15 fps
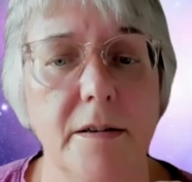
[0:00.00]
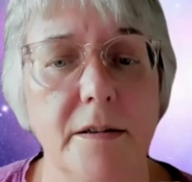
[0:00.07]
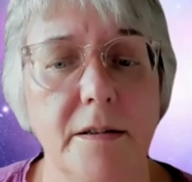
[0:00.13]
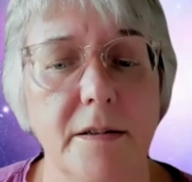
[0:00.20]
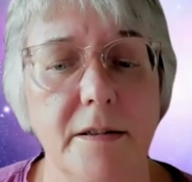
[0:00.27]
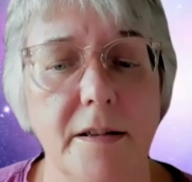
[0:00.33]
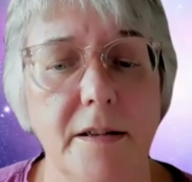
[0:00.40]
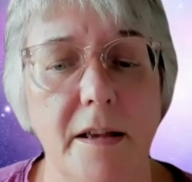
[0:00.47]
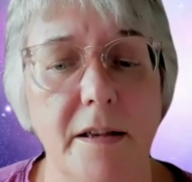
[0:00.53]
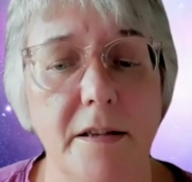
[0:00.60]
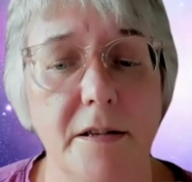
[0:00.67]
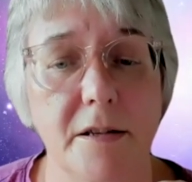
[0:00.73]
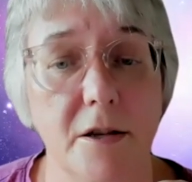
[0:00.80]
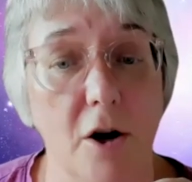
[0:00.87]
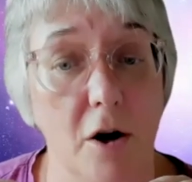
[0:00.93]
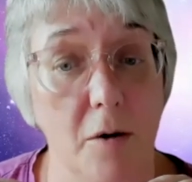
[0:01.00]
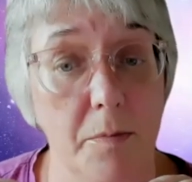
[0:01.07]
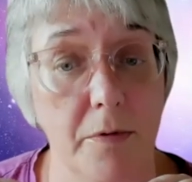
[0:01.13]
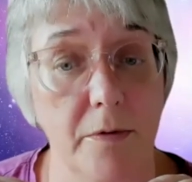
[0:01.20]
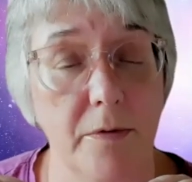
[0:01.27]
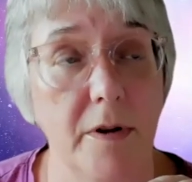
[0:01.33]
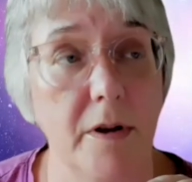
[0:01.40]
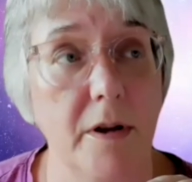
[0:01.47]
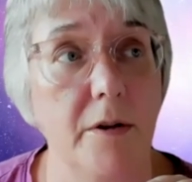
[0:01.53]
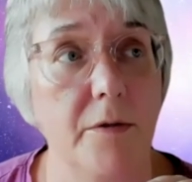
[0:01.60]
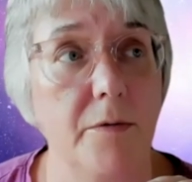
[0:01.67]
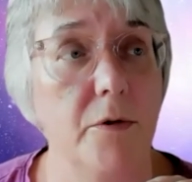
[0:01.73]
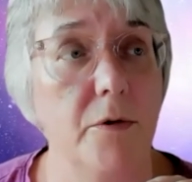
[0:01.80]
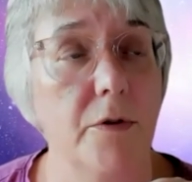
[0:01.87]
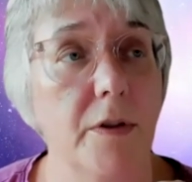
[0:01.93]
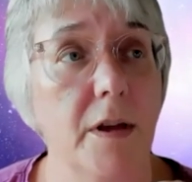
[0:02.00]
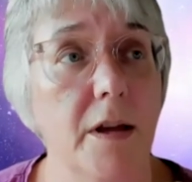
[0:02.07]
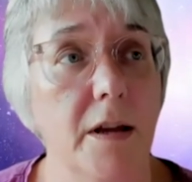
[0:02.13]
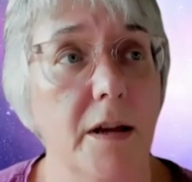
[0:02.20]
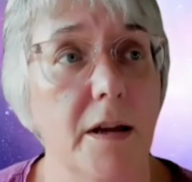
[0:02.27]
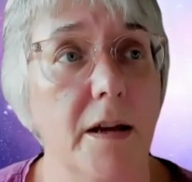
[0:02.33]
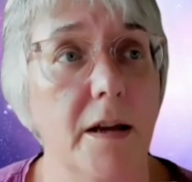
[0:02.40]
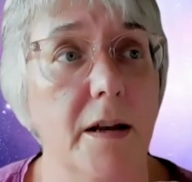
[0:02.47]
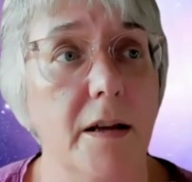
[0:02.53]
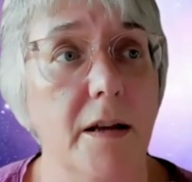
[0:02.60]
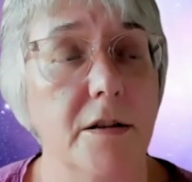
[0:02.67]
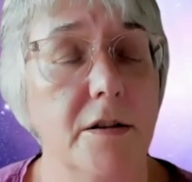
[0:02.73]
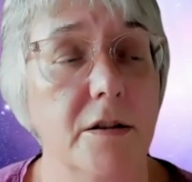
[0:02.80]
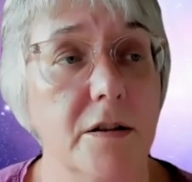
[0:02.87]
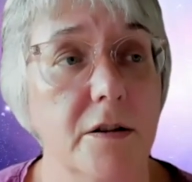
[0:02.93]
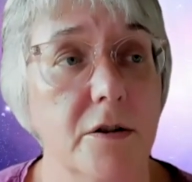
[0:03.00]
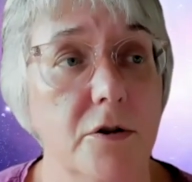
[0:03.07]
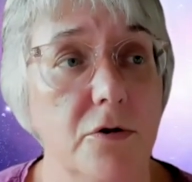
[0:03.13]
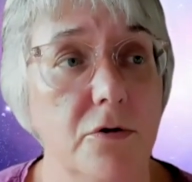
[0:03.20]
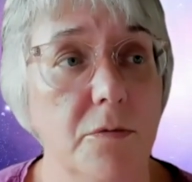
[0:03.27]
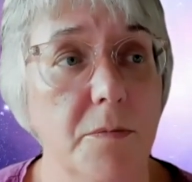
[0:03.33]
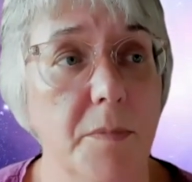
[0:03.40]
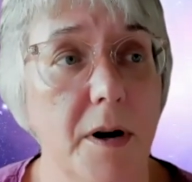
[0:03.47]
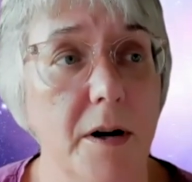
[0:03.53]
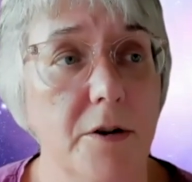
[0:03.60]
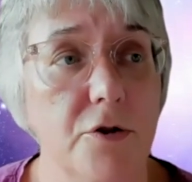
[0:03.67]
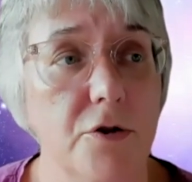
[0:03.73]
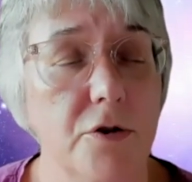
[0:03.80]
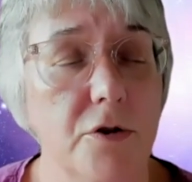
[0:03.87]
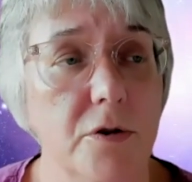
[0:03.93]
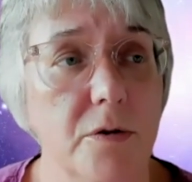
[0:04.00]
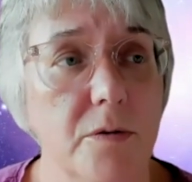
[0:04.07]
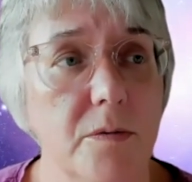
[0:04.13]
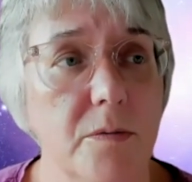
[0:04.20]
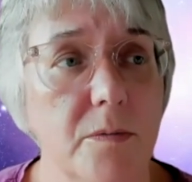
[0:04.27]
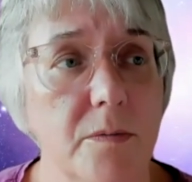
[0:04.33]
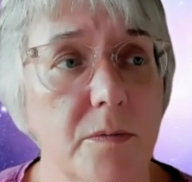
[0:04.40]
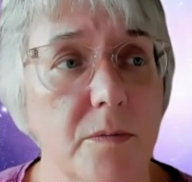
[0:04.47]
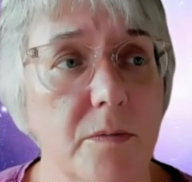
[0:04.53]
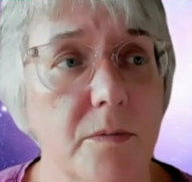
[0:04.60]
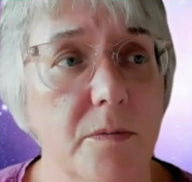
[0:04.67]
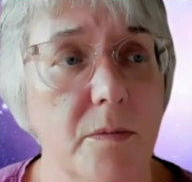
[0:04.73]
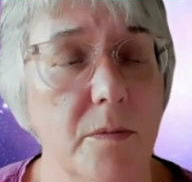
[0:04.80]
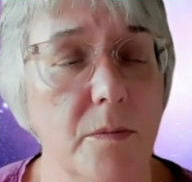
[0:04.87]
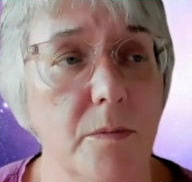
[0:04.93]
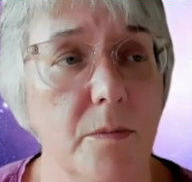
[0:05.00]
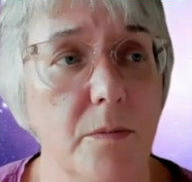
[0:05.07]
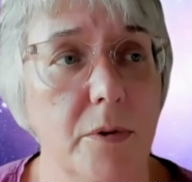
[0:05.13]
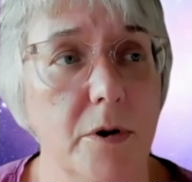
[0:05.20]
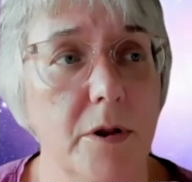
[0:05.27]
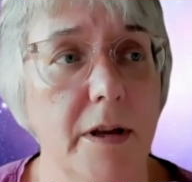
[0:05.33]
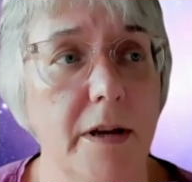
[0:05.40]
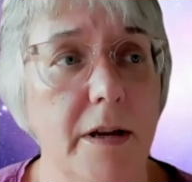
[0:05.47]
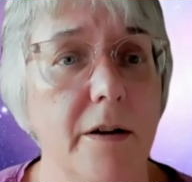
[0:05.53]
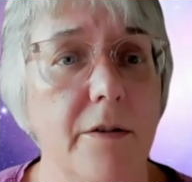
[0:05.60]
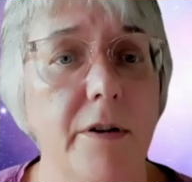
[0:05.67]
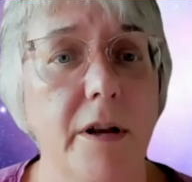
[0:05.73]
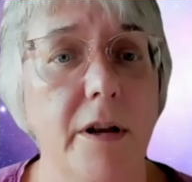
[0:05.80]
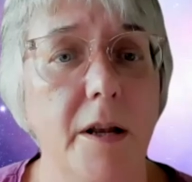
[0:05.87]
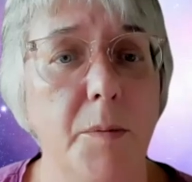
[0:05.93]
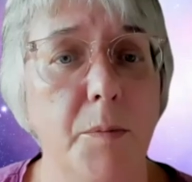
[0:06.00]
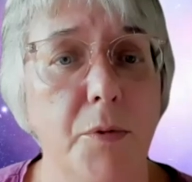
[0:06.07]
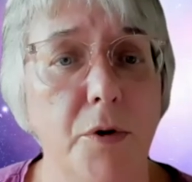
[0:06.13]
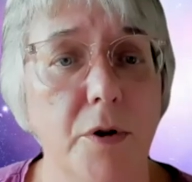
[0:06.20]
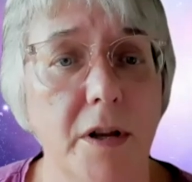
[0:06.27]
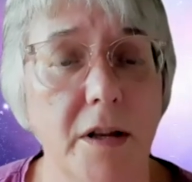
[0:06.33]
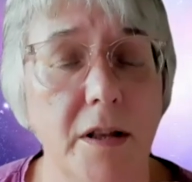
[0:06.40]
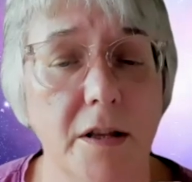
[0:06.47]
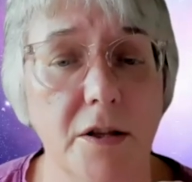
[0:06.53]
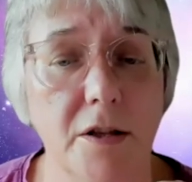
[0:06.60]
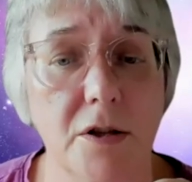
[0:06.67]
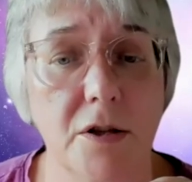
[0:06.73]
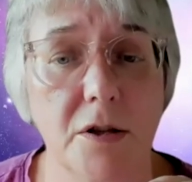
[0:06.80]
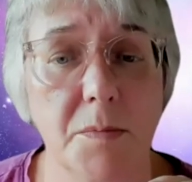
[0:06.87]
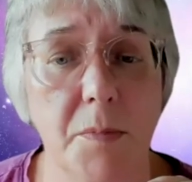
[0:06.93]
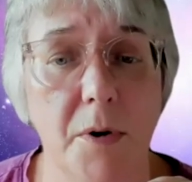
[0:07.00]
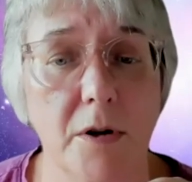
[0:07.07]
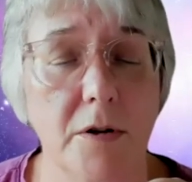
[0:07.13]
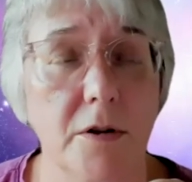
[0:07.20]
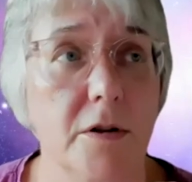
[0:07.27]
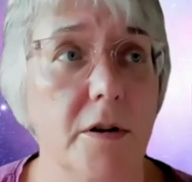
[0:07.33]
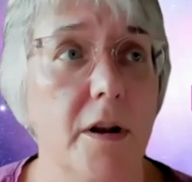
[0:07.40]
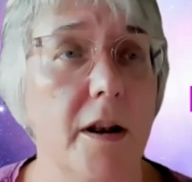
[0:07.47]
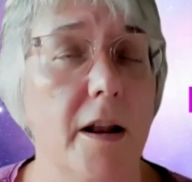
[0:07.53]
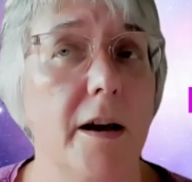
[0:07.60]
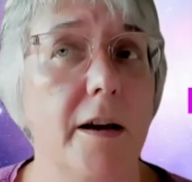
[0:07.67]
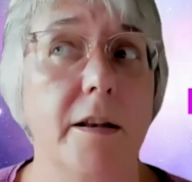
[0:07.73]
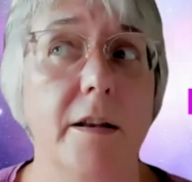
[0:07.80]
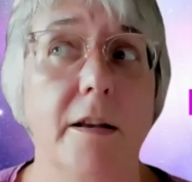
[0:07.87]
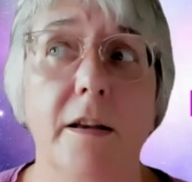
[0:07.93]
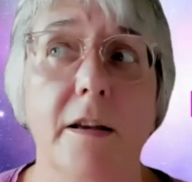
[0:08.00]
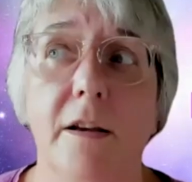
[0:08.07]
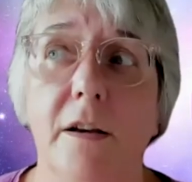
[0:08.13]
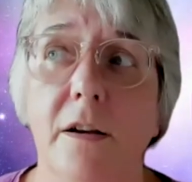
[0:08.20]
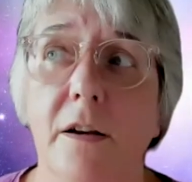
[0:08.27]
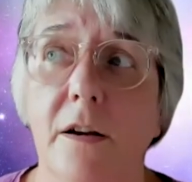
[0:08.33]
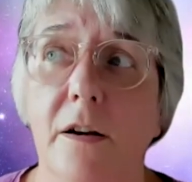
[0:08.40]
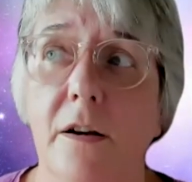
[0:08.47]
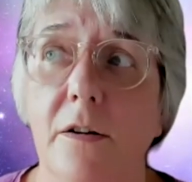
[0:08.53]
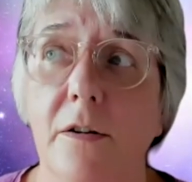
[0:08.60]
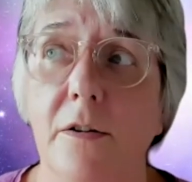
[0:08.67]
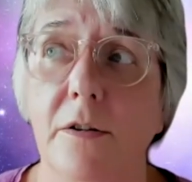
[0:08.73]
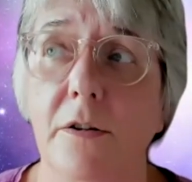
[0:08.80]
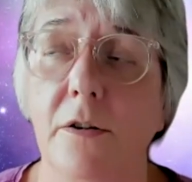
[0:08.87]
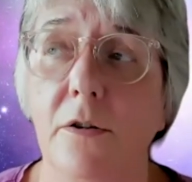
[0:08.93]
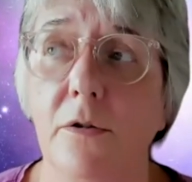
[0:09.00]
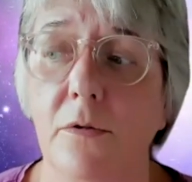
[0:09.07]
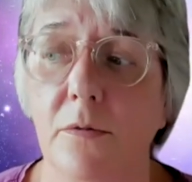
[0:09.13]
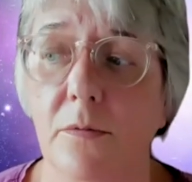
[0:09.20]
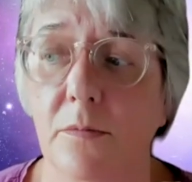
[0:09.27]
say stop if you think it is too much, but they are really putting the spotlight on you.